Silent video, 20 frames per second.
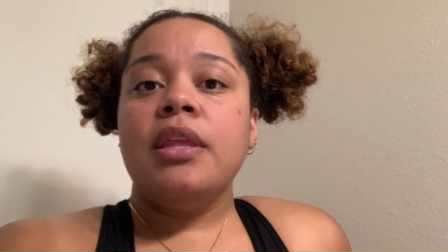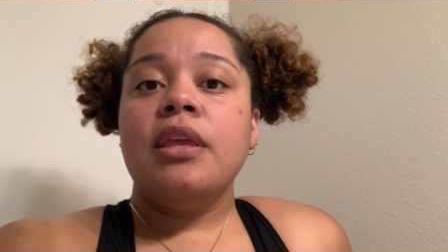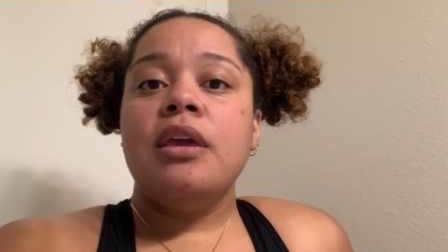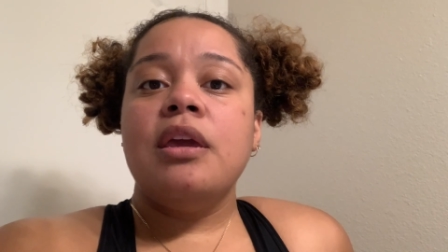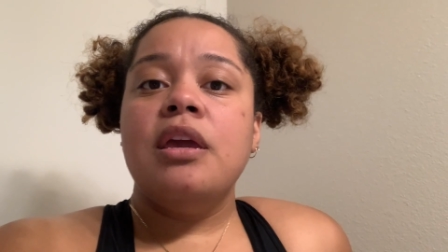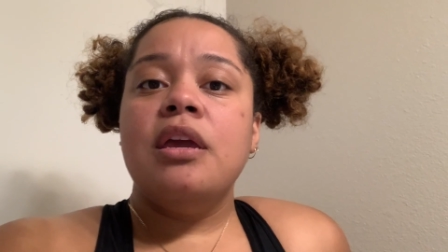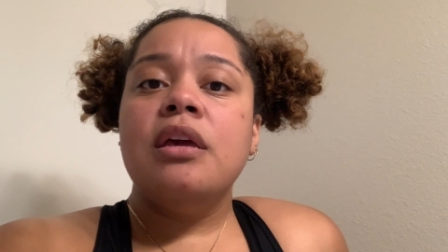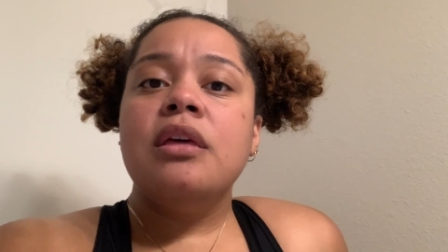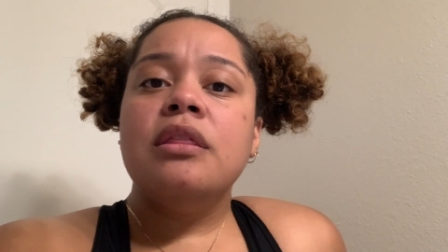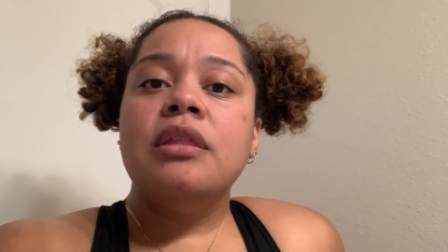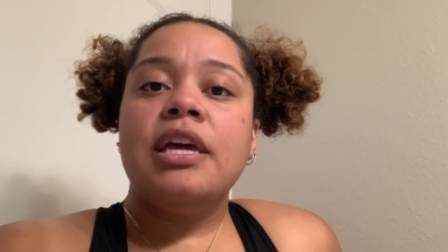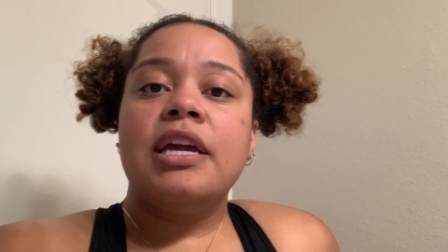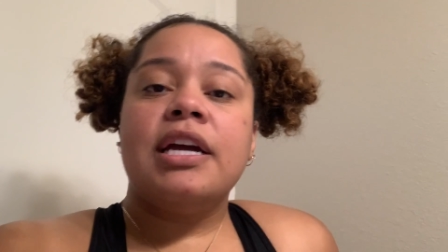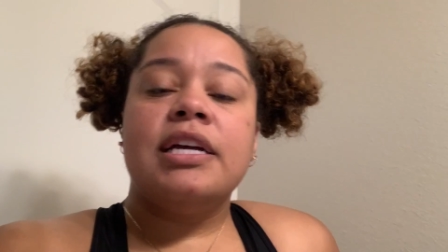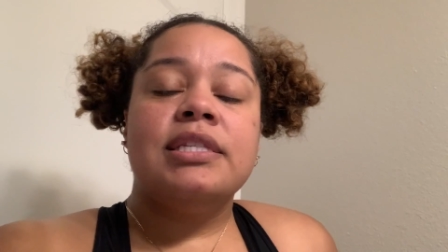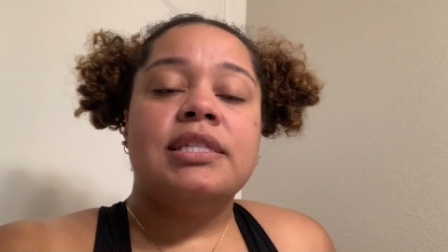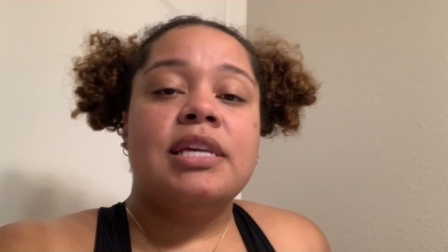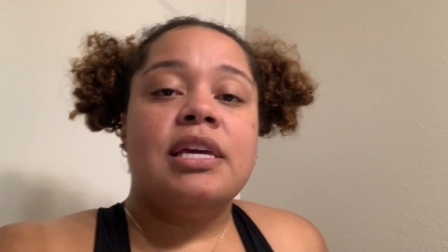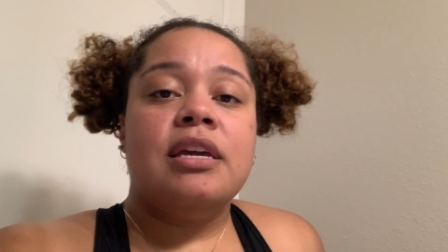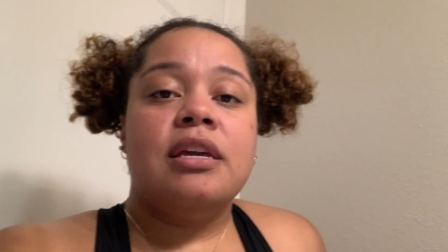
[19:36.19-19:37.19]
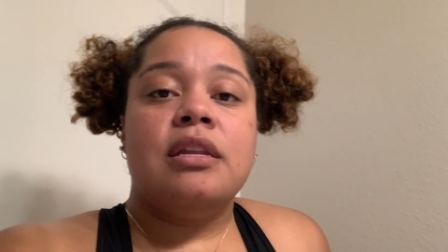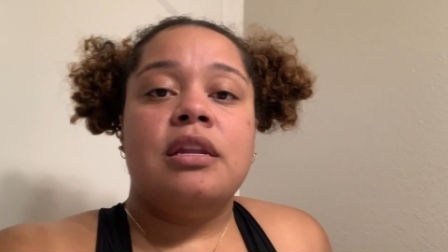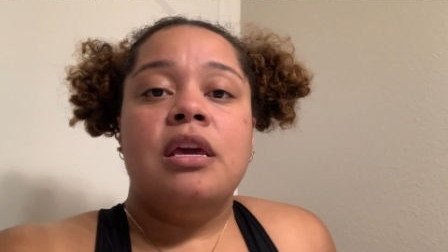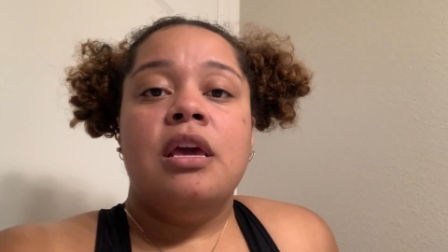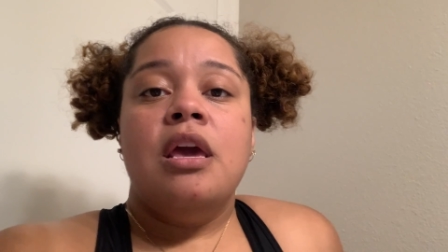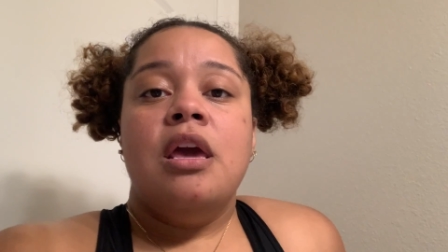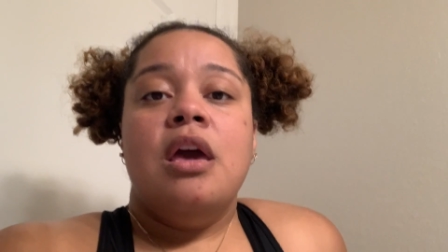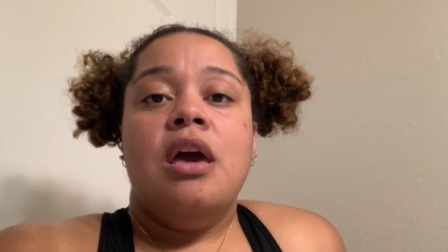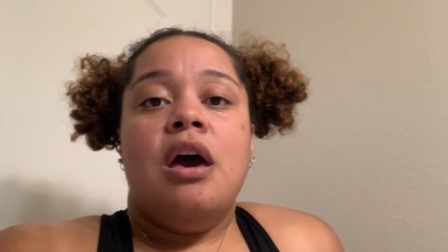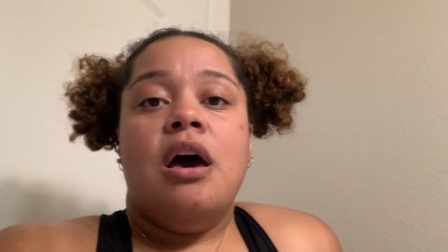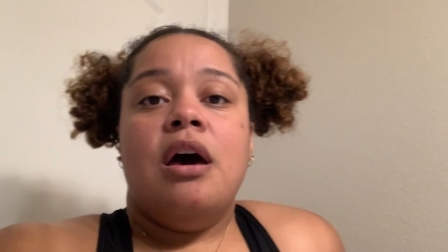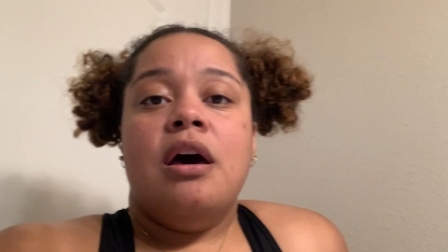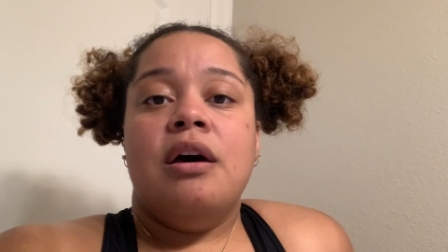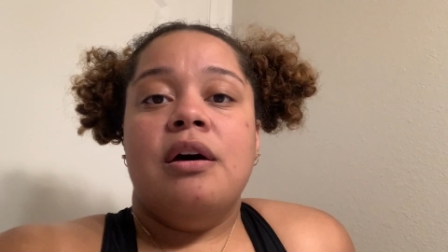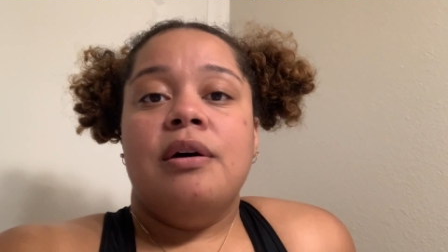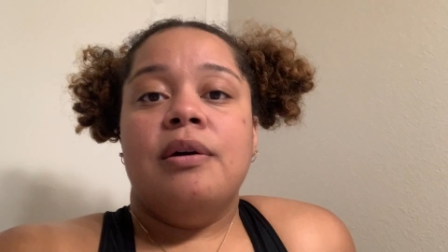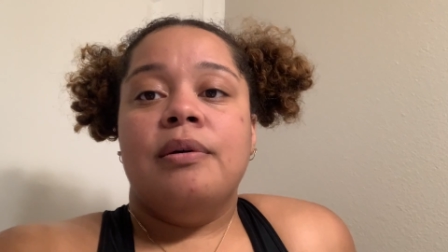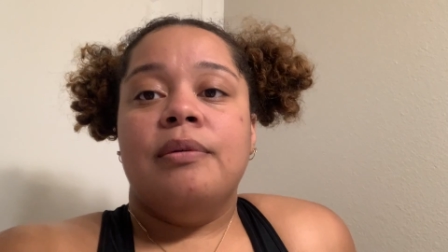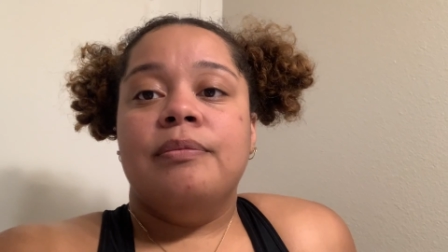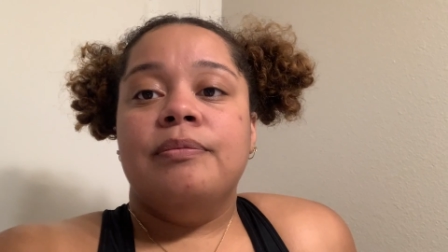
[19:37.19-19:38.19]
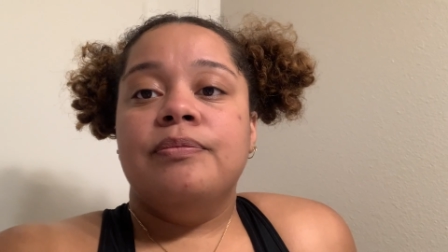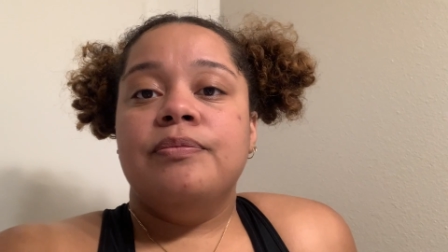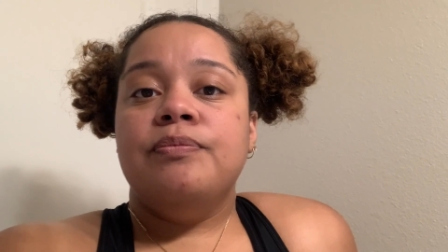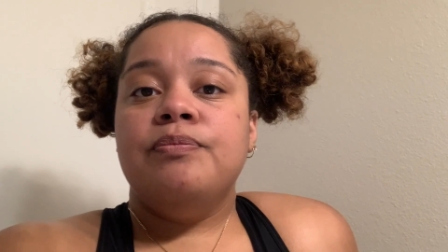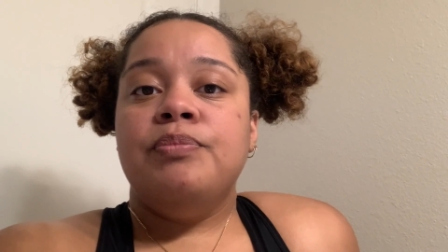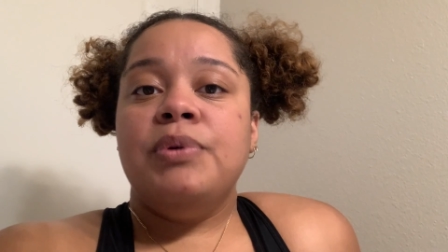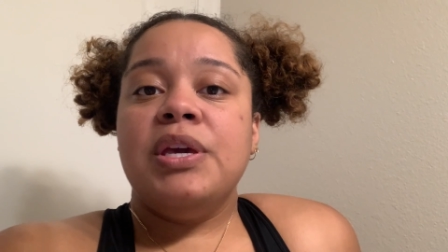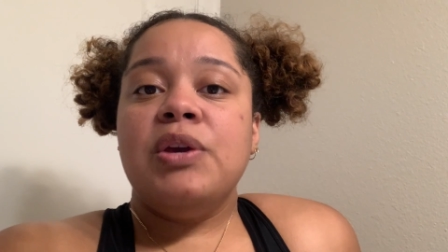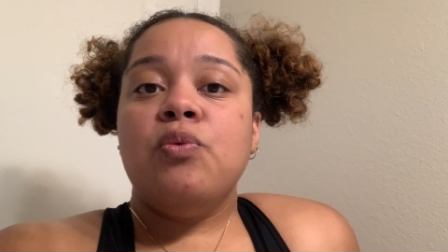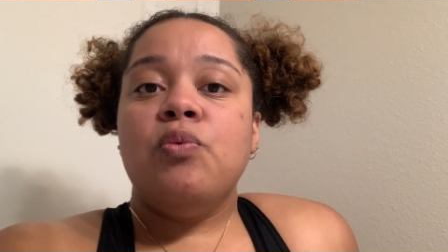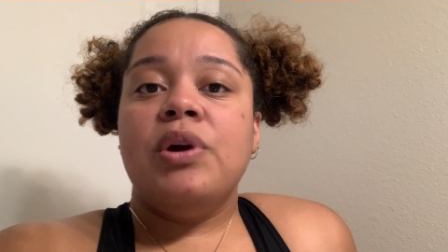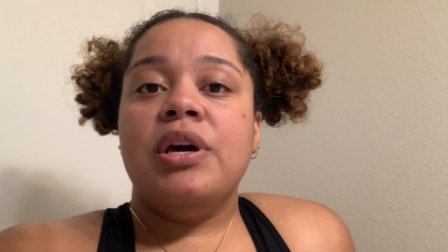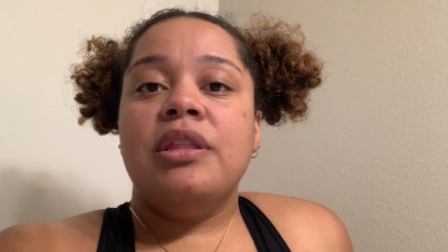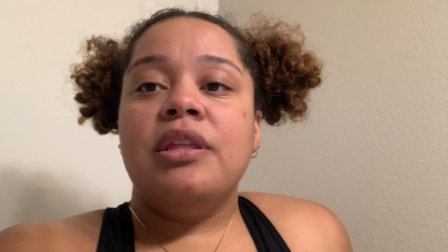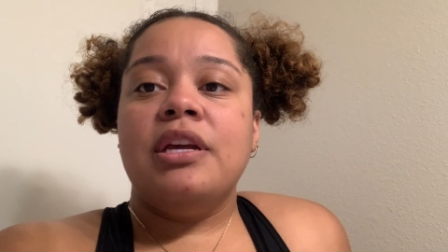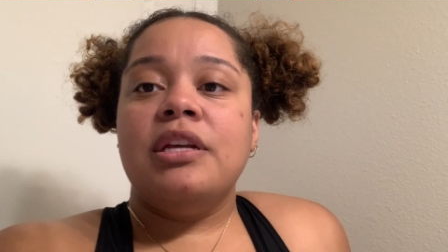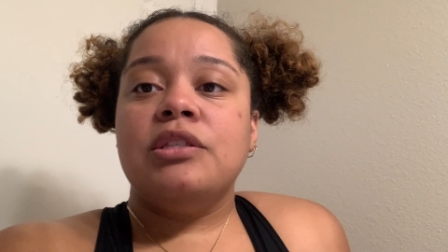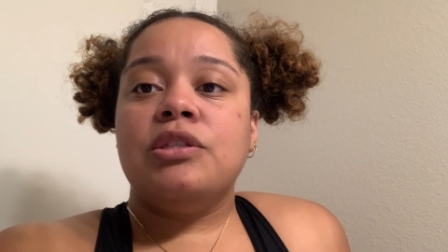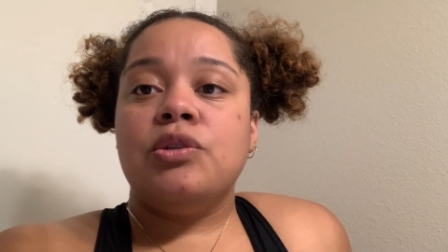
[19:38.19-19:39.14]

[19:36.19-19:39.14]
And like I said, be willing